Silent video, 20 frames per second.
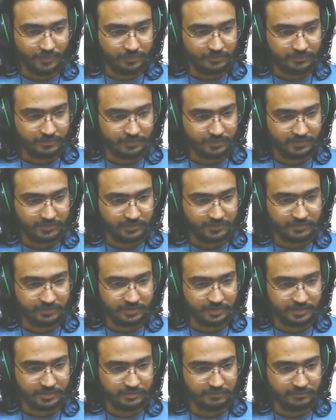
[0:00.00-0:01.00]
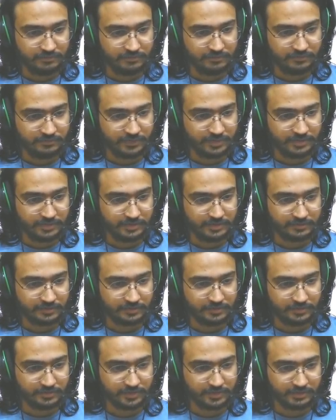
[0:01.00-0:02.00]
So this is the file that's
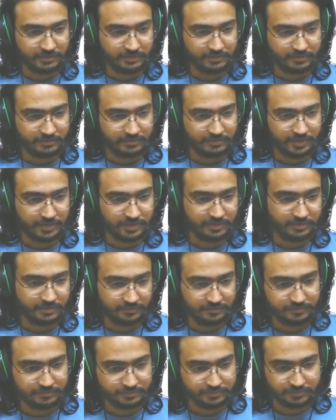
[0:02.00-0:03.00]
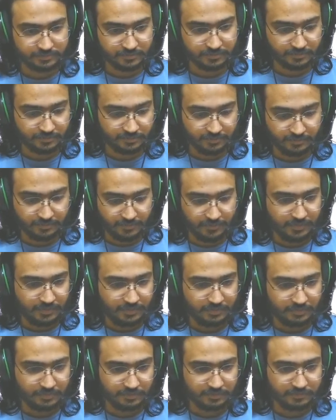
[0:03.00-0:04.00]
going to get written.
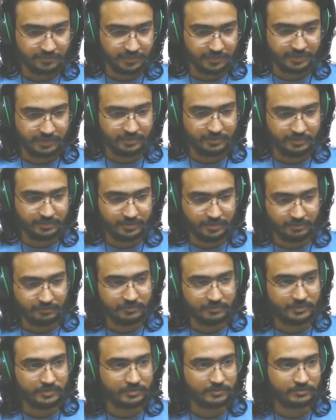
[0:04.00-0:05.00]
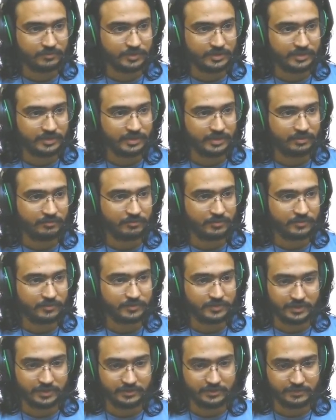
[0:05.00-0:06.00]
Looks fine. There's one thing I want to
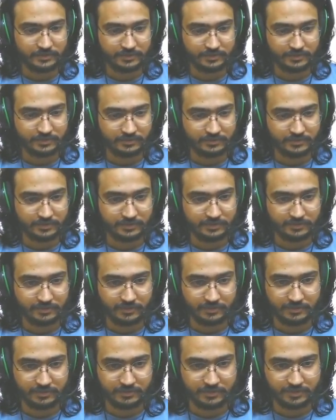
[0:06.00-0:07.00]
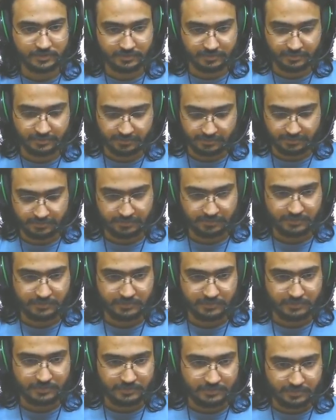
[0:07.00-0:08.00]
change, which is the author.
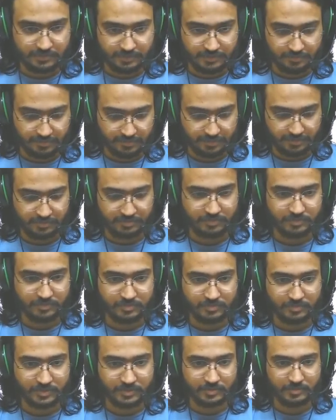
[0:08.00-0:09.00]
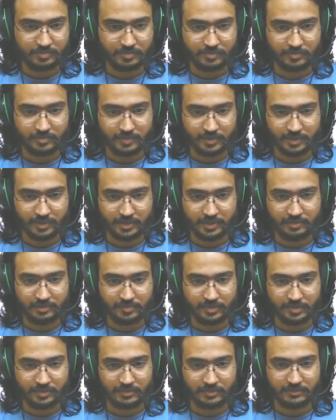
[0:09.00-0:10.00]
I'm going to put my
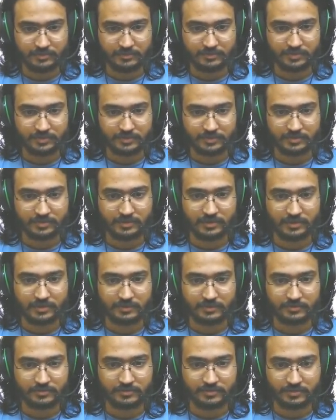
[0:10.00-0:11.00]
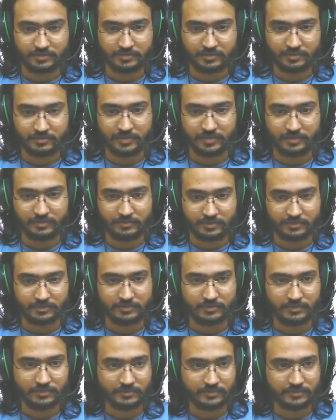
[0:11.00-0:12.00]
email just in case somebody wants
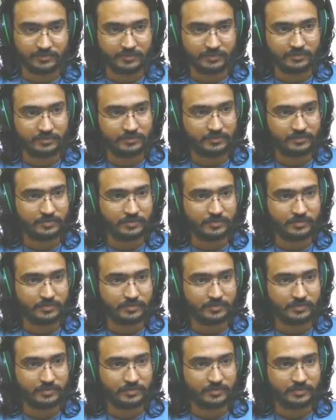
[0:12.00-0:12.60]
to use this.